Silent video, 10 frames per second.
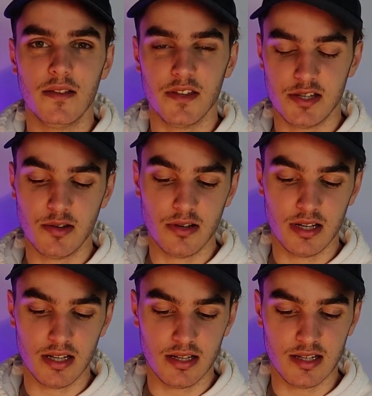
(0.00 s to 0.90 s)
The
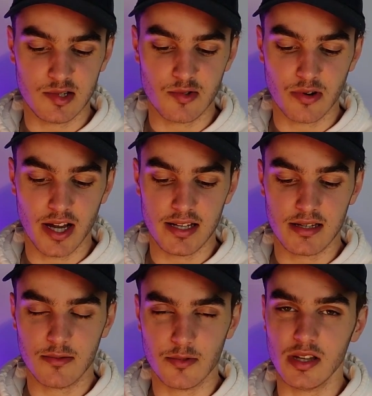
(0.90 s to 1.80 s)
turning is great,
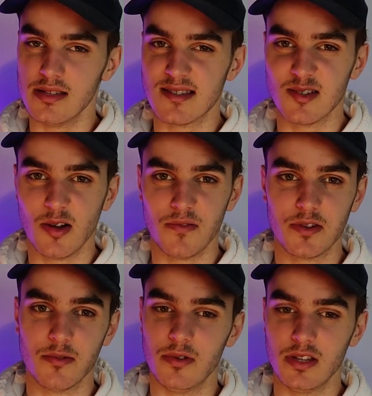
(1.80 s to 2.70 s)
really
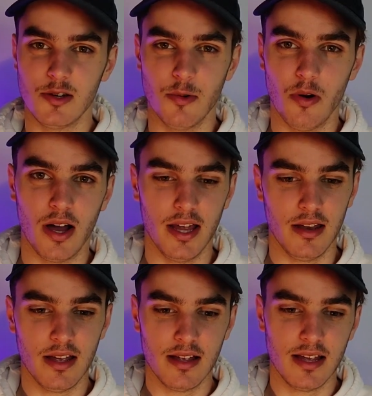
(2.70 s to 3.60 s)
soft, really quiet,
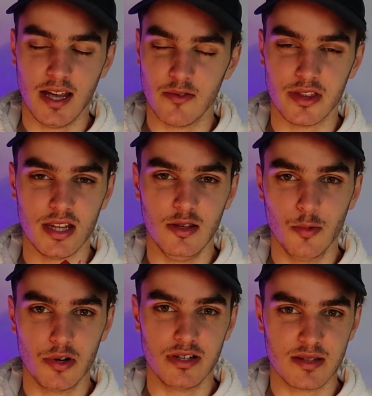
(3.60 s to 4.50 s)
everything you
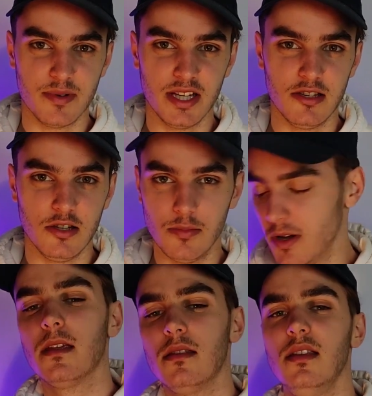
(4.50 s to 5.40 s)
want in a speed cube.
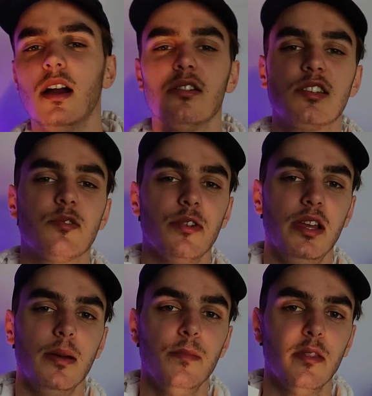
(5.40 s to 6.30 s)
The
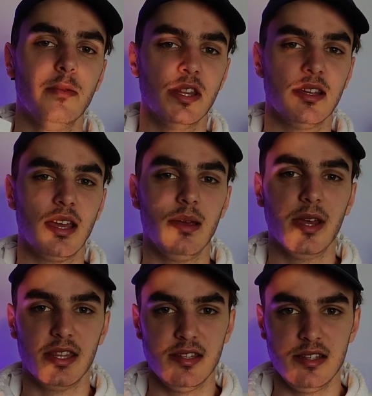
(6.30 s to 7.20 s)
RS3M, the one that came
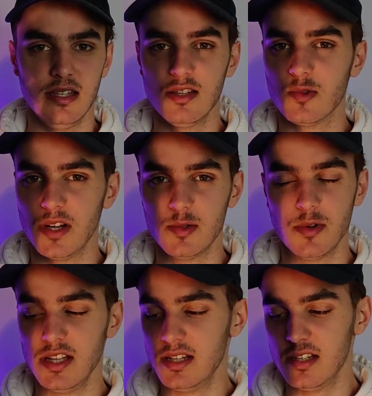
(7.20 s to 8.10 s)
out this year, the
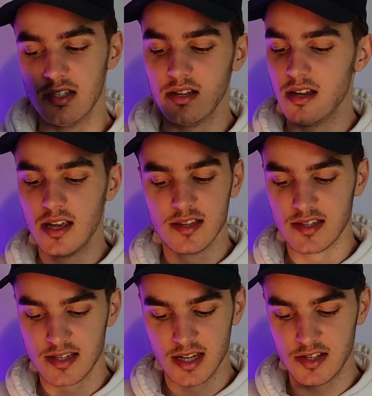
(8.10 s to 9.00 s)
2020 edition,
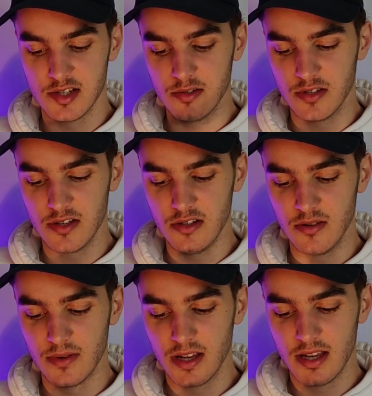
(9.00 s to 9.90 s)
such a good cube.